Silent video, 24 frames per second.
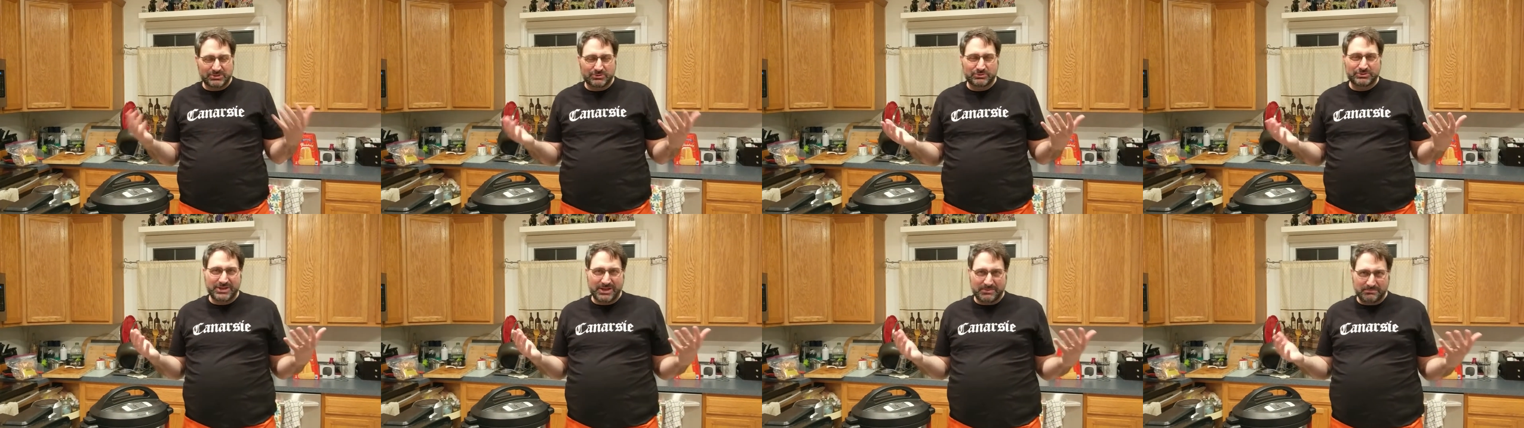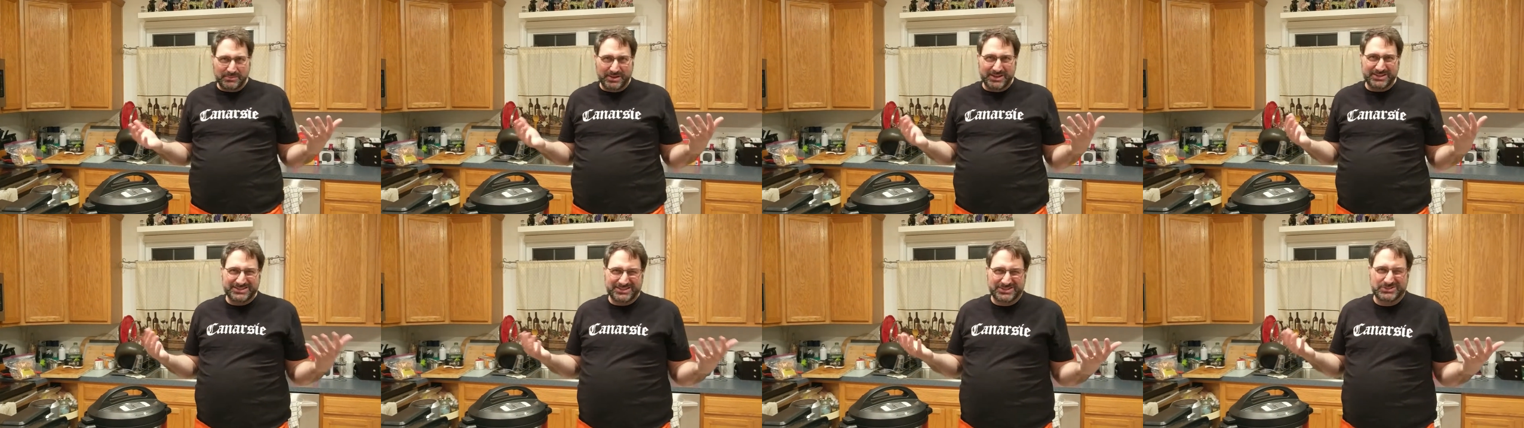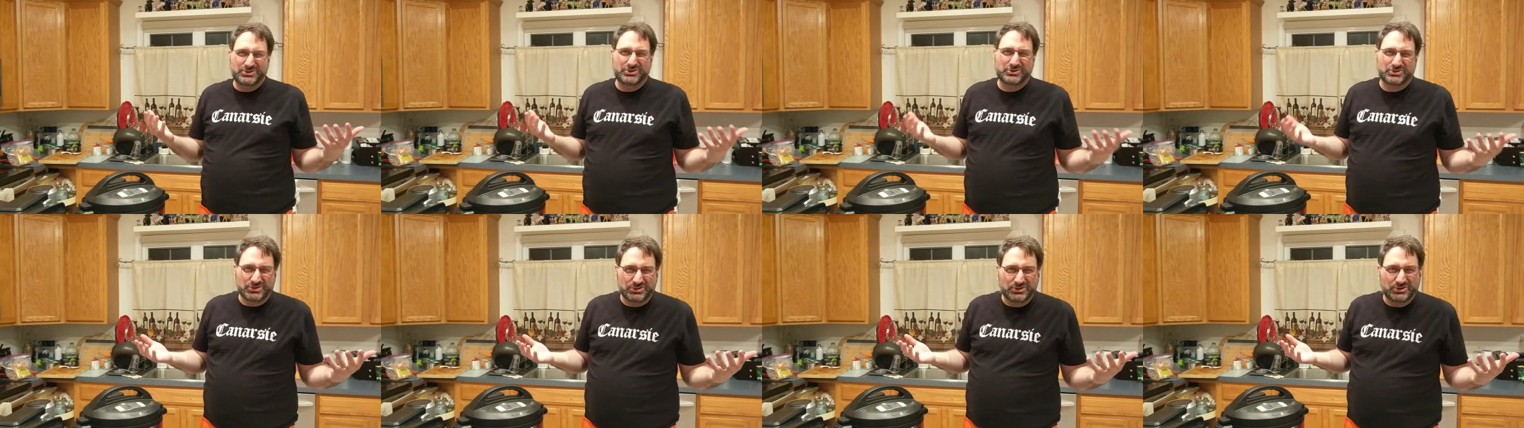so 10 minutes
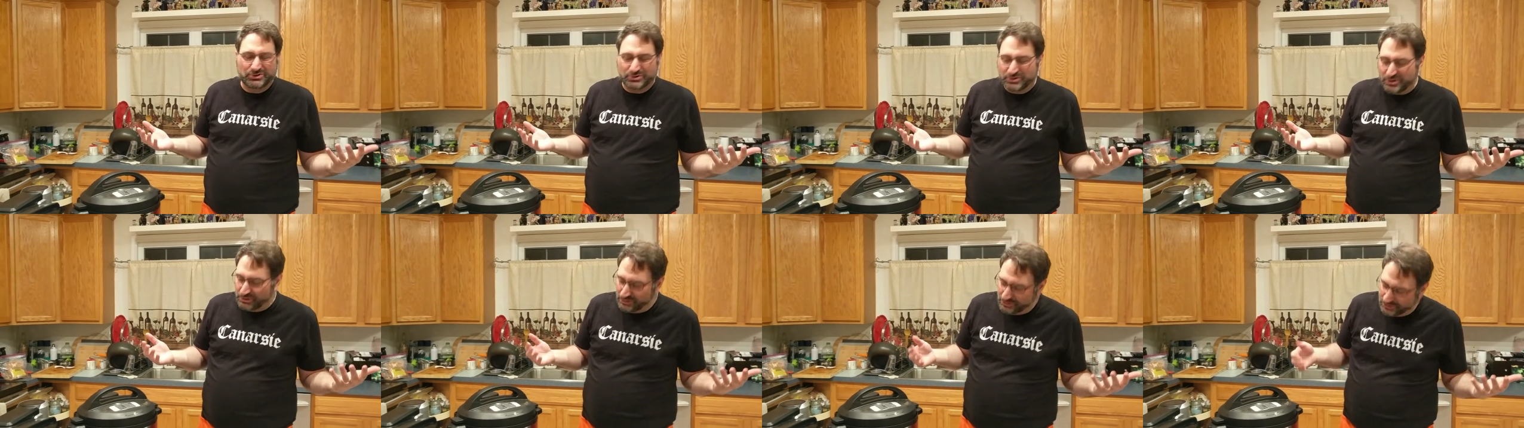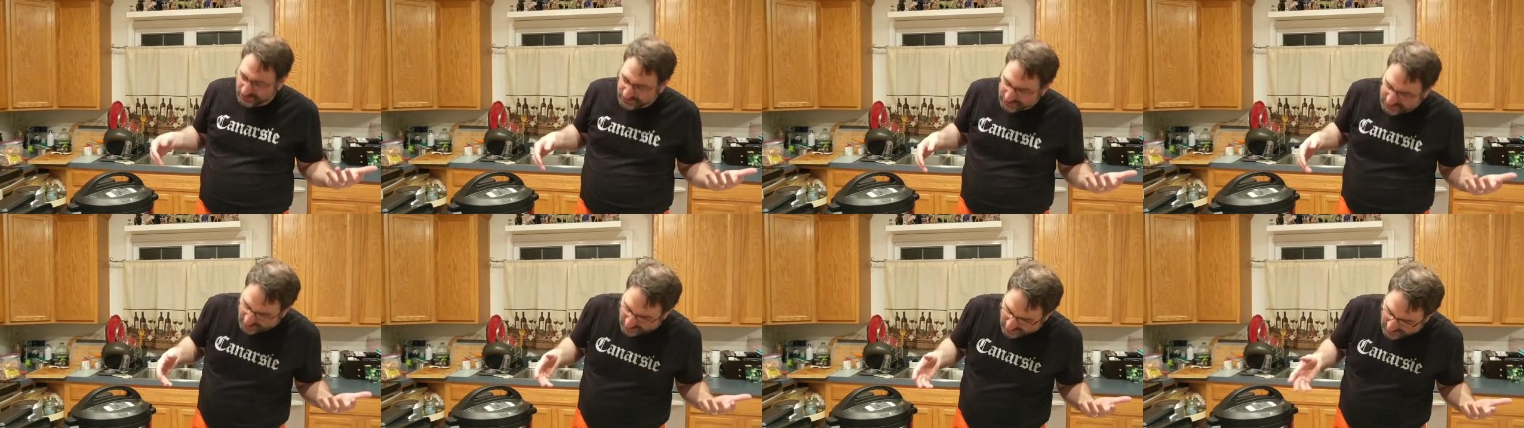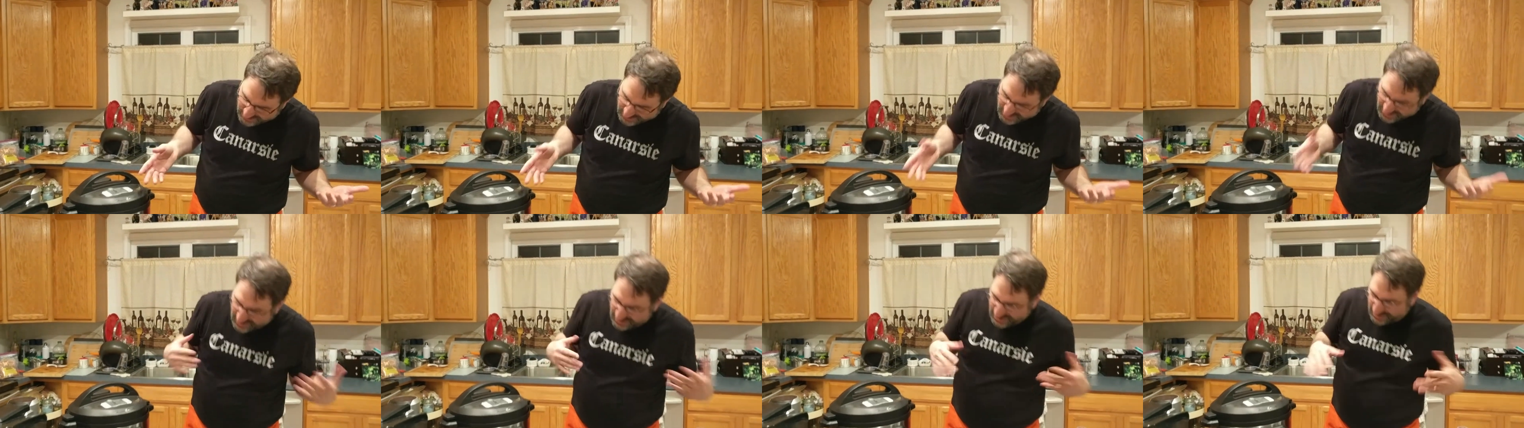is usually your goal,
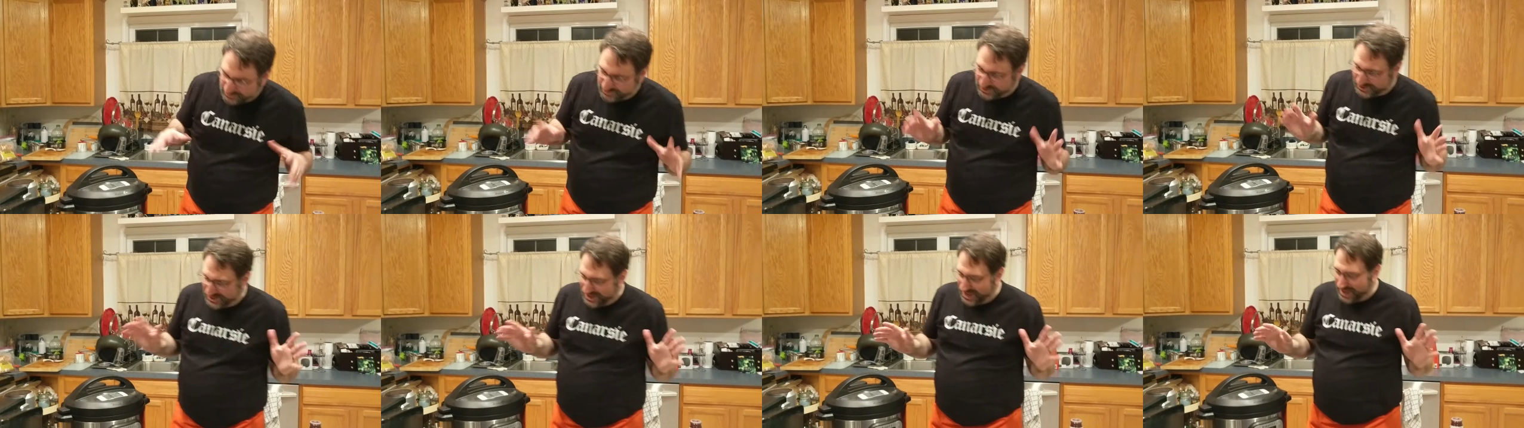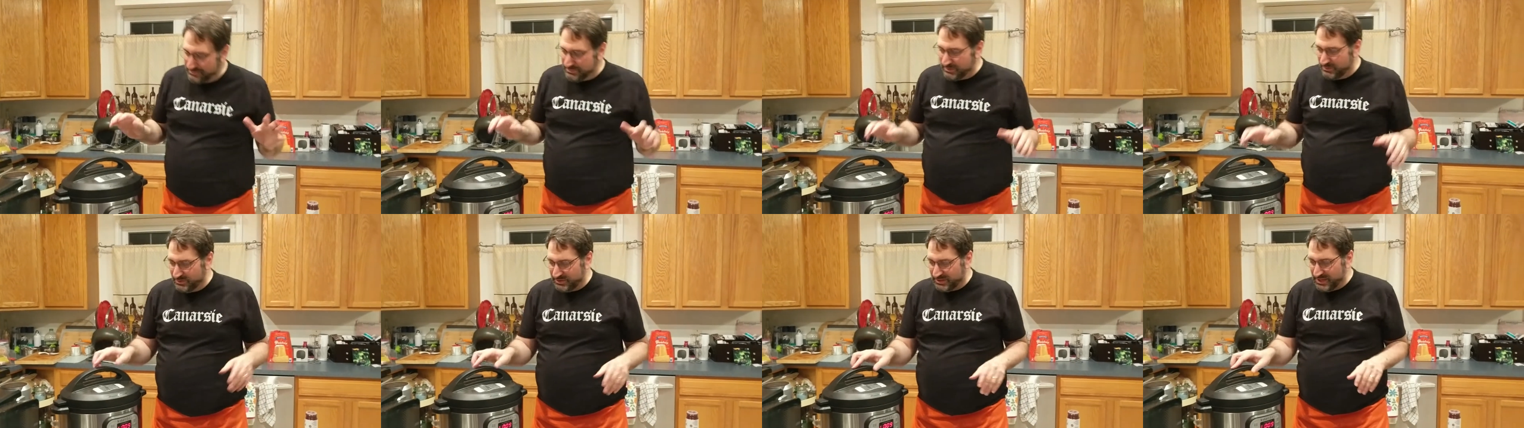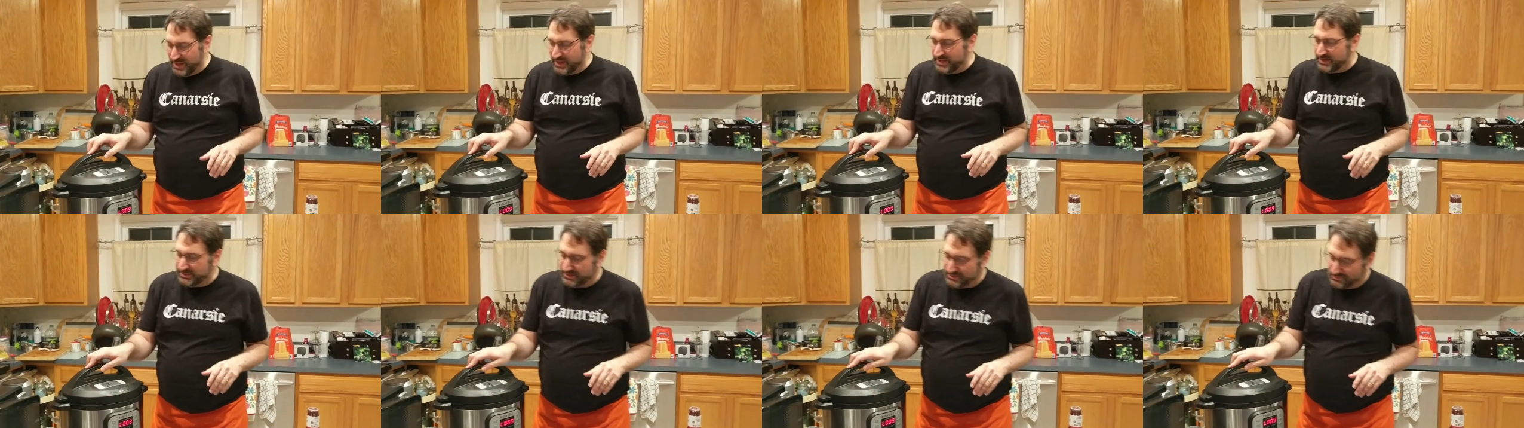so I'm pretty happy with
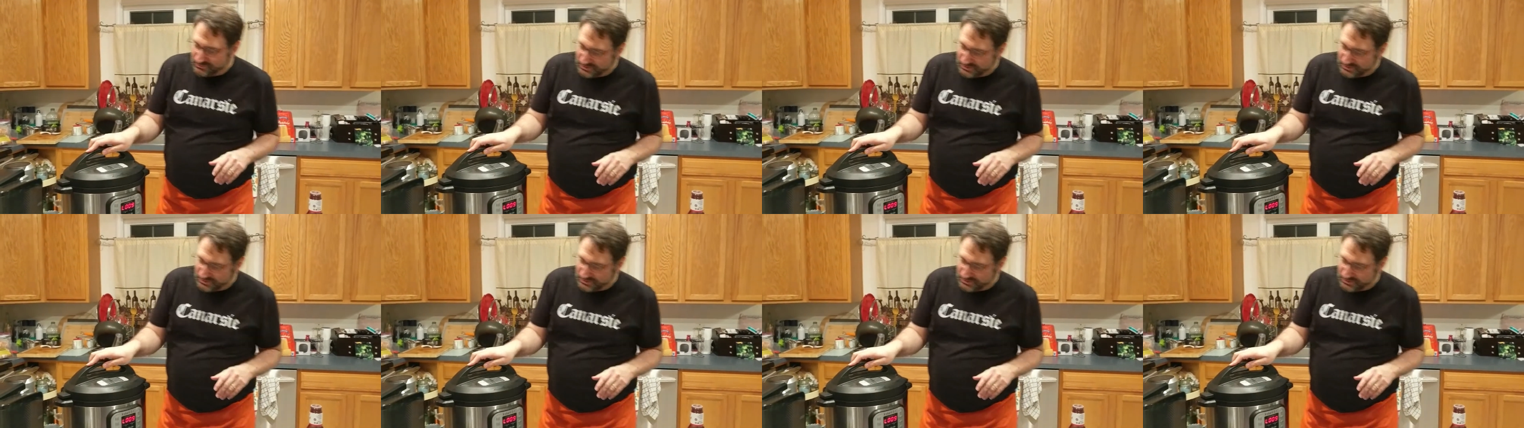that.